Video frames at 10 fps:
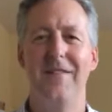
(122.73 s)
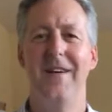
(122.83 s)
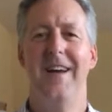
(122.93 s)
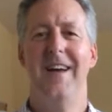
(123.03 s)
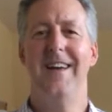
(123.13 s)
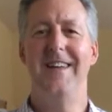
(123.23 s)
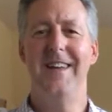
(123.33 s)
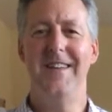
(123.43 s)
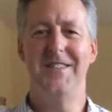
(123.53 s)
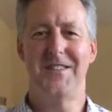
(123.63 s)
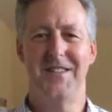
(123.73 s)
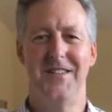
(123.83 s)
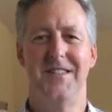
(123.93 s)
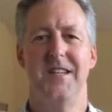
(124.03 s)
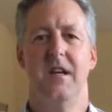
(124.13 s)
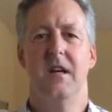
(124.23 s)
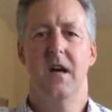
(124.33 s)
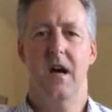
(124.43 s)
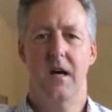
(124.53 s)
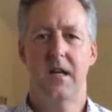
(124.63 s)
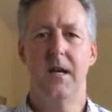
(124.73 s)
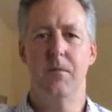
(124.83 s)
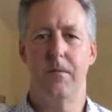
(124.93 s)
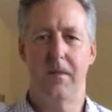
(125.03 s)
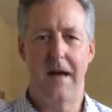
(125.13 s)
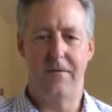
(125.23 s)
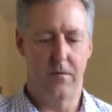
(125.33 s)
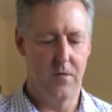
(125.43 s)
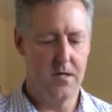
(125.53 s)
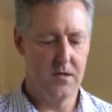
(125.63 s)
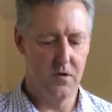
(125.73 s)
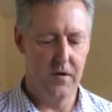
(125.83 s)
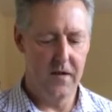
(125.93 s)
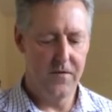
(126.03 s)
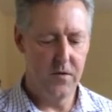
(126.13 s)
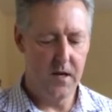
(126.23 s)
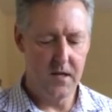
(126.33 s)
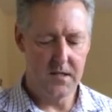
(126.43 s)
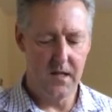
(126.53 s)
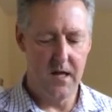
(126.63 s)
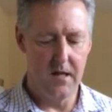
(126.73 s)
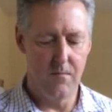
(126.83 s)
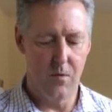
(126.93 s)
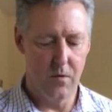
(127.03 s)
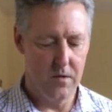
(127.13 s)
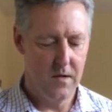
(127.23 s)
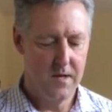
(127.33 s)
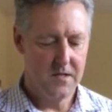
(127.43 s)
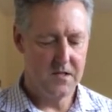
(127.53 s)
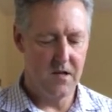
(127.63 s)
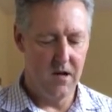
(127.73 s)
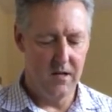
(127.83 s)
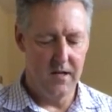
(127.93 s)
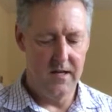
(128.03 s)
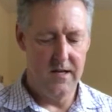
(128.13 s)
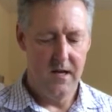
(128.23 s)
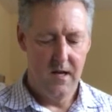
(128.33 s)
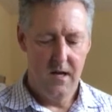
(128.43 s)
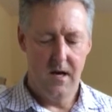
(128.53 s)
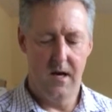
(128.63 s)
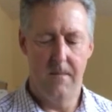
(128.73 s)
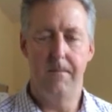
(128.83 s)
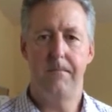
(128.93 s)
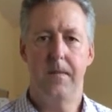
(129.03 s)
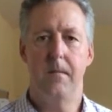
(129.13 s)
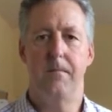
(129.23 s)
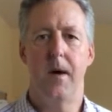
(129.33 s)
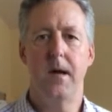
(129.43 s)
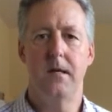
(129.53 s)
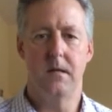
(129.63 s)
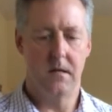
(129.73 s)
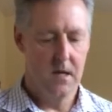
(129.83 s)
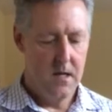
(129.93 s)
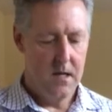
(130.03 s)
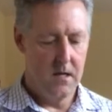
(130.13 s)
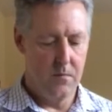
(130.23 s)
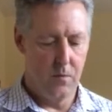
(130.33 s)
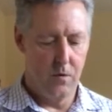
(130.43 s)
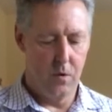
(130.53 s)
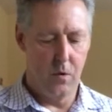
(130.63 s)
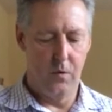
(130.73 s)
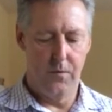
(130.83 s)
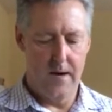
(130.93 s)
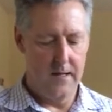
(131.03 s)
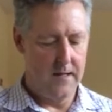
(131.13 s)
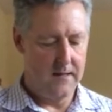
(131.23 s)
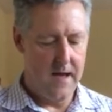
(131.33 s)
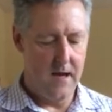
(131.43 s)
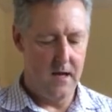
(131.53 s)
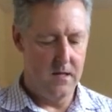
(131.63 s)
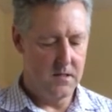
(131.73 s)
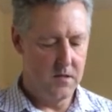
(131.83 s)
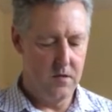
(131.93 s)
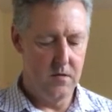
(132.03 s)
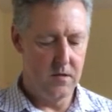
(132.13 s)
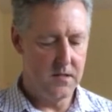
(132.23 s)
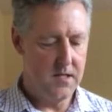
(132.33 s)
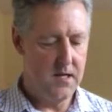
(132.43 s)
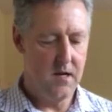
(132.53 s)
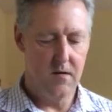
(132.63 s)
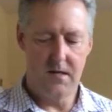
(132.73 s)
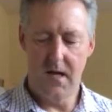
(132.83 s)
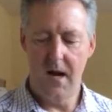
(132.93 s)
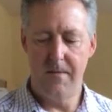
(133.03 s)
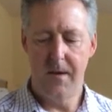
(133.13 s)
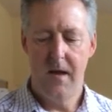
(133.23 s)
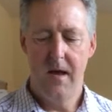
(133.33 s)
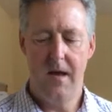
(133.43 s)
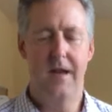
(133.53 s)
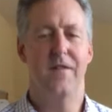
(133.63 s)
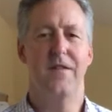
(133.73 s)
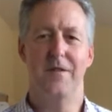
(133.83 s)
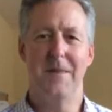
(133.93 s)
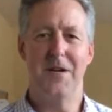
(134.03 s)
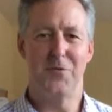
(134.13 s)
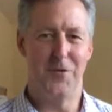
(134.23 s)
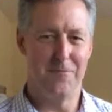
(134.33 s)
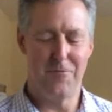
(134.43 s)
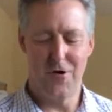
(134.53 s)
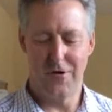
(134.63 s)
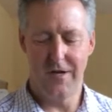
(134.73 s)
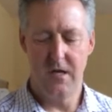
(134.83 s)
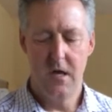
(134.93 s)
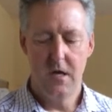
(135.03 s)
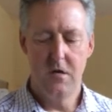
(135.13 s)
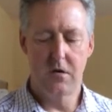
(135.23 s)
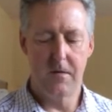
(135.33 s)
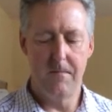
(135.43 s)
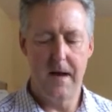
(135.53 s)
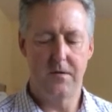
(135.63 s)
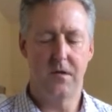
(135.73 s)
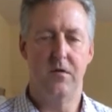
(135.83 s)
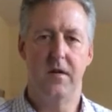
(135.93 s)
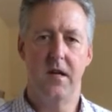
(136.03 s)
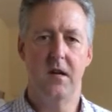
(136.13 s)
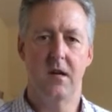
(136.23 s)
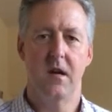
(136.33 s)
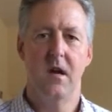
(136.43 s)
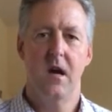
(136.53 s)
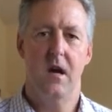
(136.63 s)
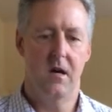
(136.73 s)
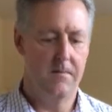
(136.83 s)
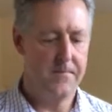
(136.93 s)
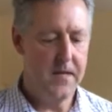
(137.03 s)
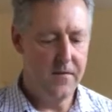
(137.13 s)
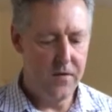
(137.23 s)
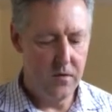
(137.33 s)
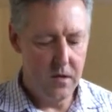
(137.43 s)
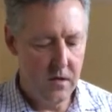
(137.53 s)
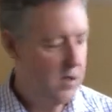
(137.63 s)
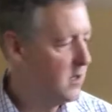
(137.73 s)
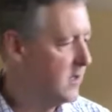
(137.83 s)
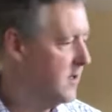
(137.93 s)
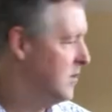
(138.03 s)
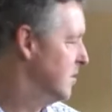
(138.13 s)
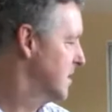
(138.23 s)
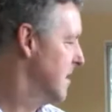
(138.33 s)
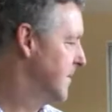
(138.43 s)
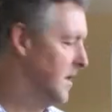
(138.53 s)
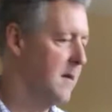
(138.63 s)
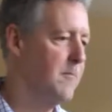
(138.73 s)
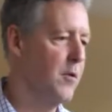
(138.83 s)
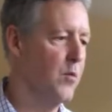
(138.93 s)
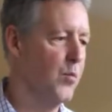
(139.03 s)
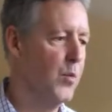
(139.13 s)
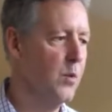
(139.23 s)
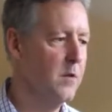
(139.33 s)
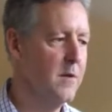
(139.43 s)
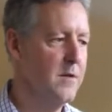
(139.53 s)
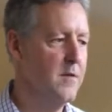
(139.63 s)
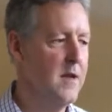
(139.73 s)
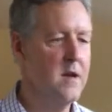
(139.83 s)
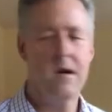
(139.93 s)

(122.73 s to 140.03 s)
have an instant keyboard platform, right? So if you get a slightly more solid binder, it will hold right like that, and so you can sit here and type, and if your mouse wasn't broken, you could mouse over here. If you could do something like put a ruler under